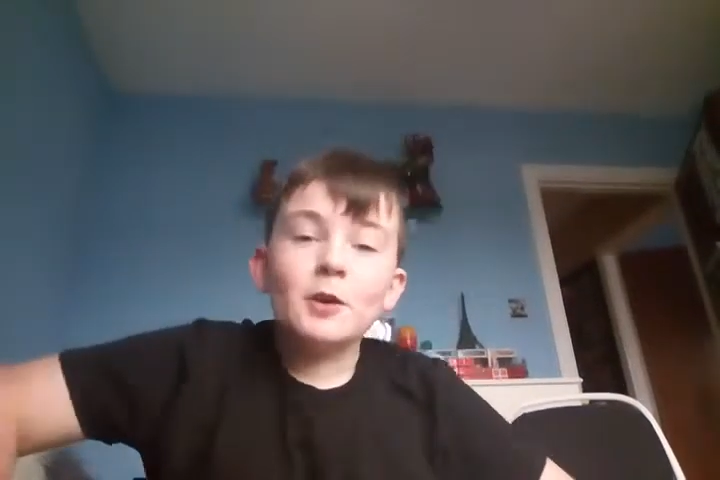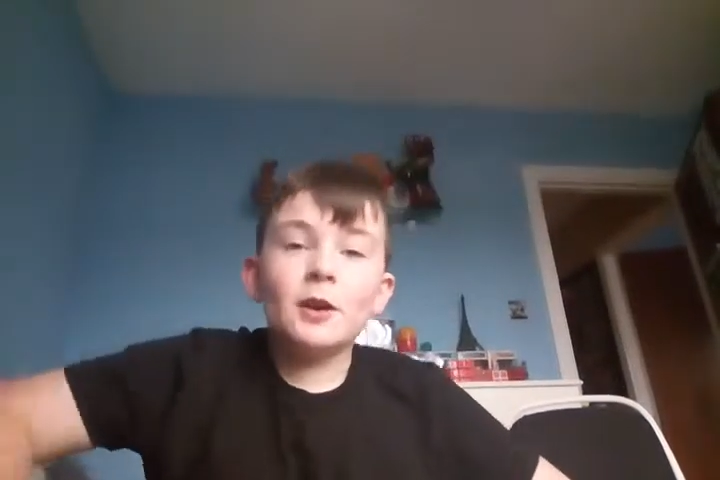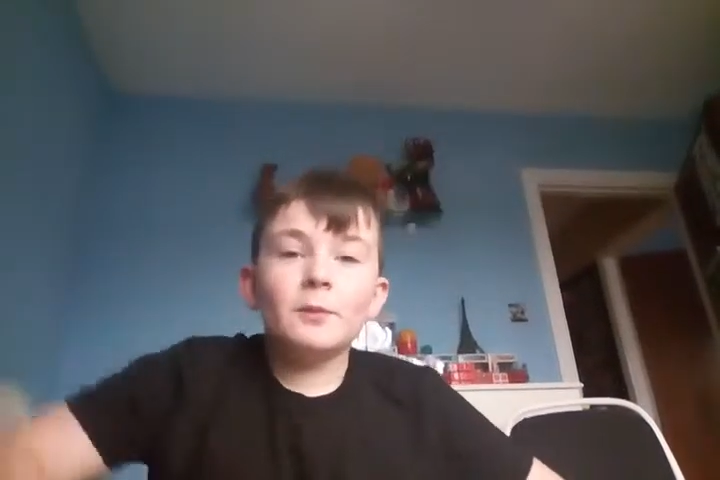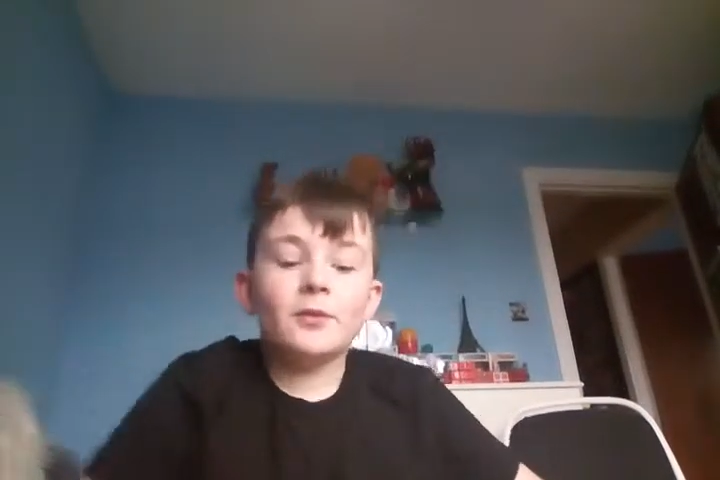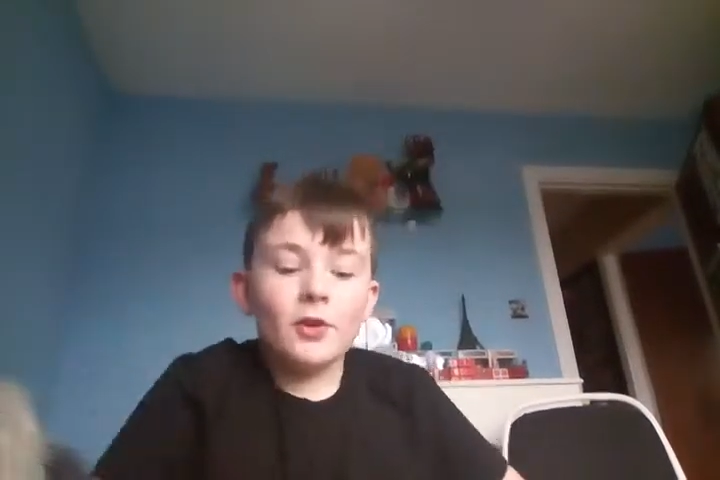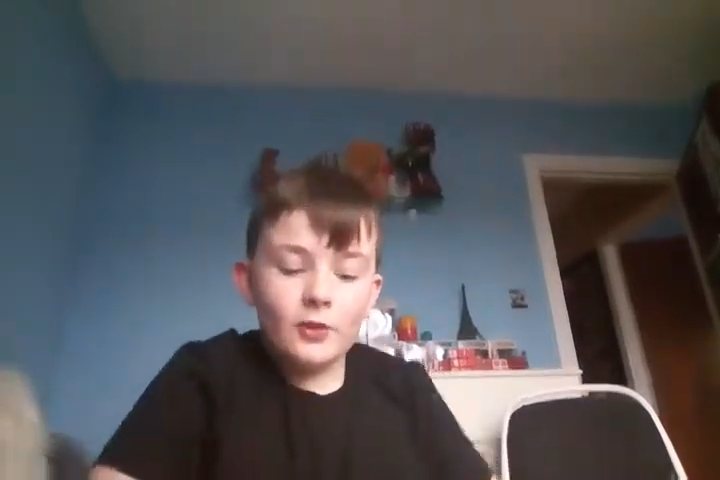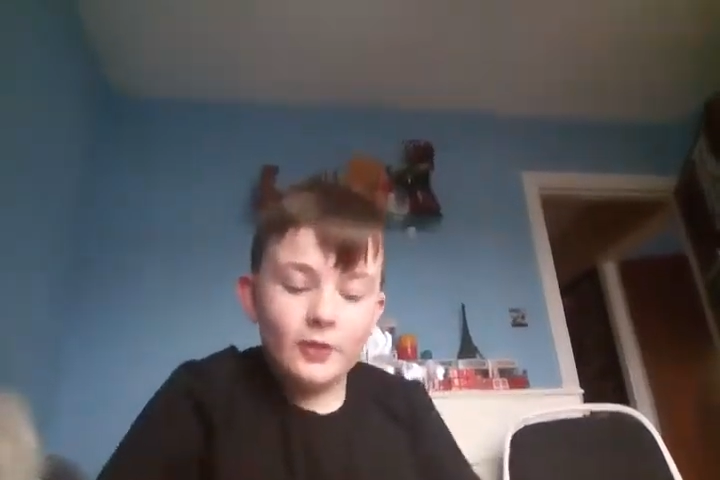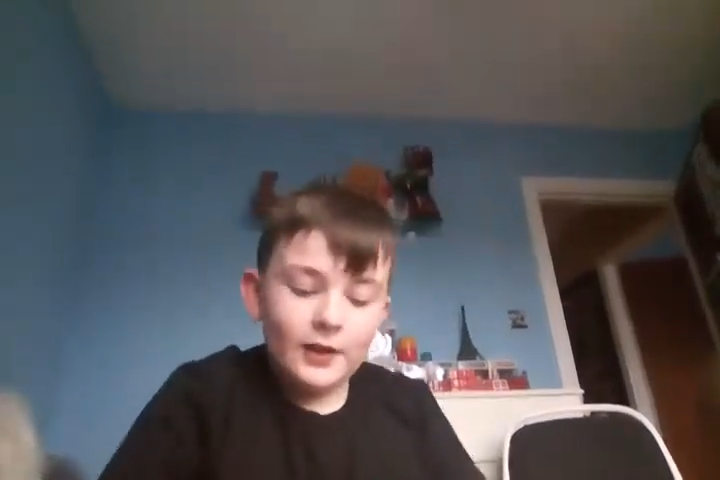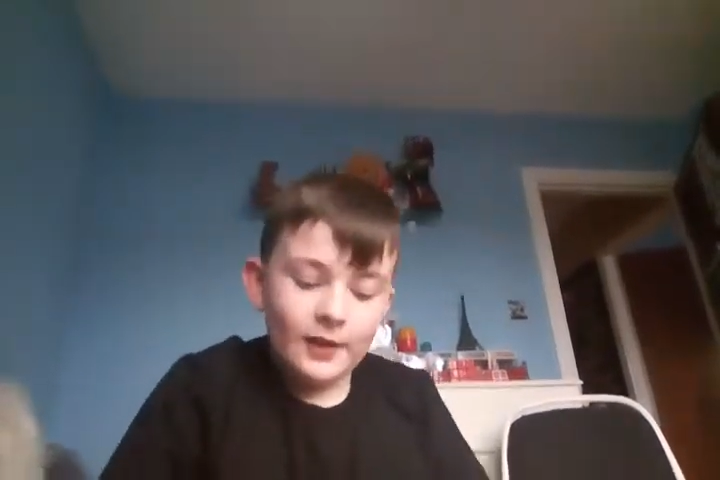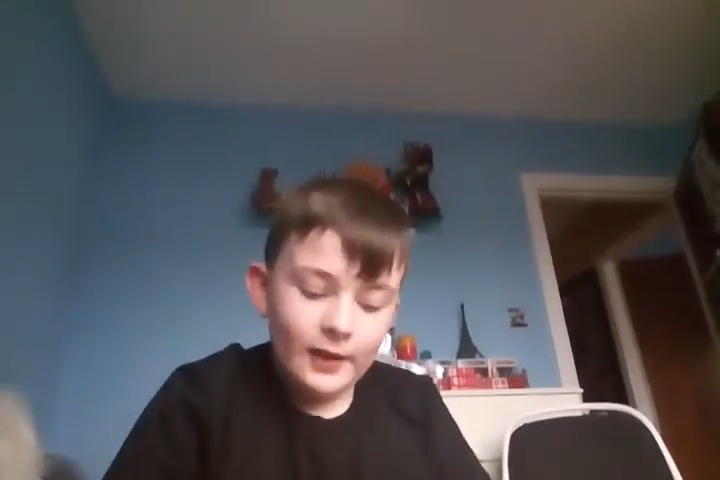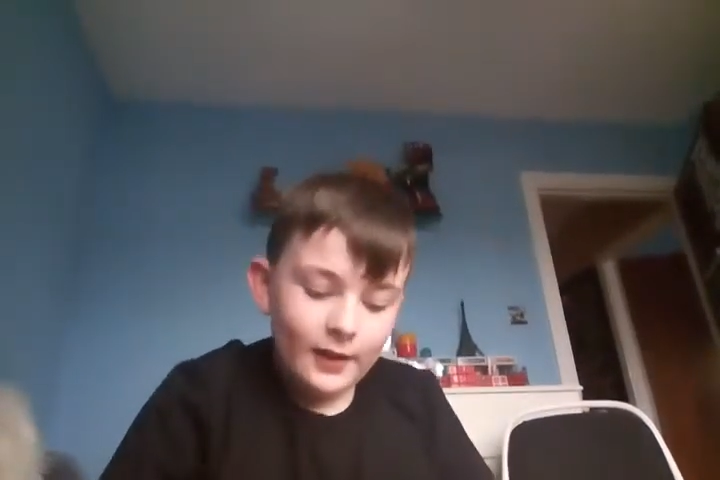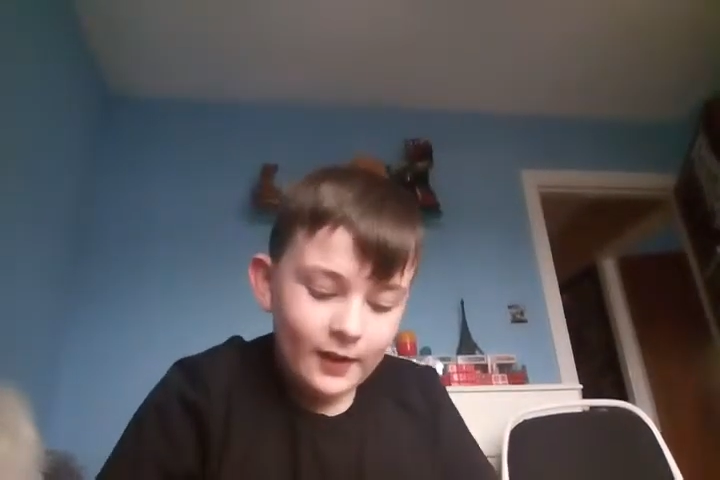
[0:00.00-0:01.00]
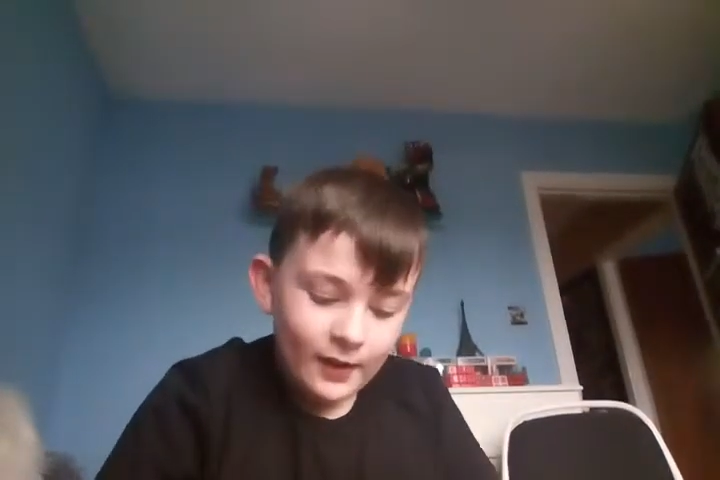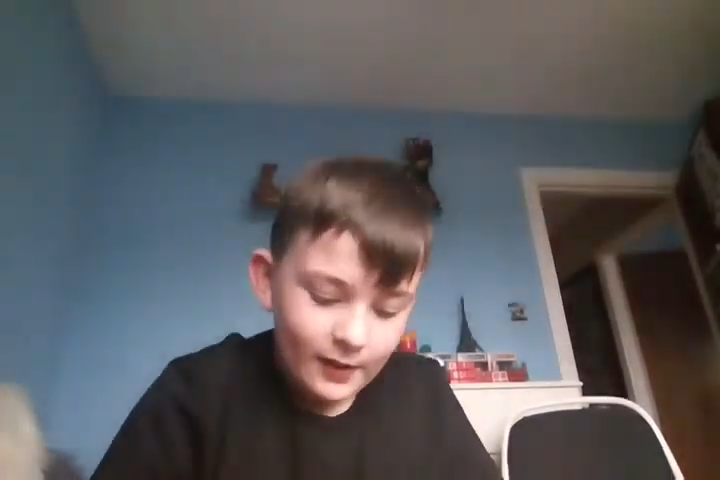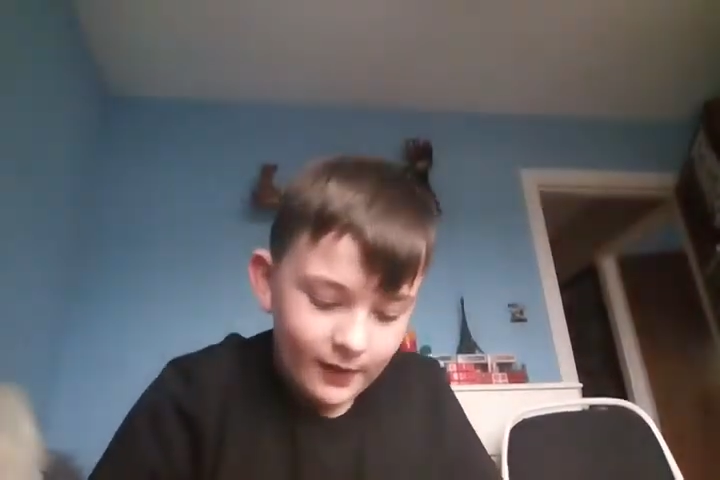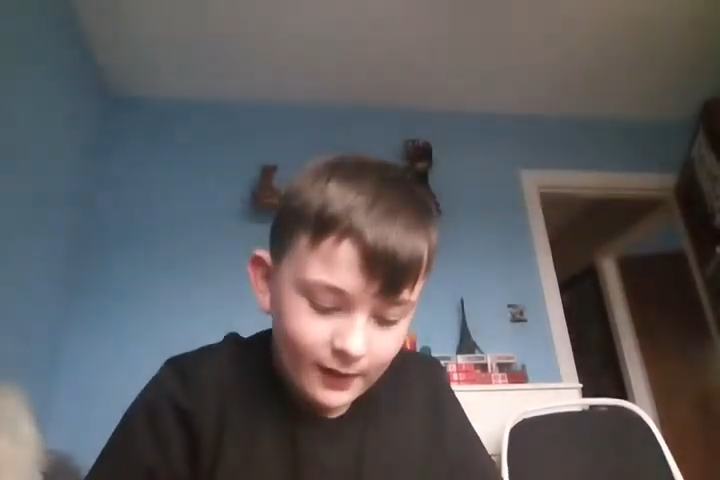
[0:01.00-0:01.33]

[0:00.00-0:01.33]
My name's Colin Daly,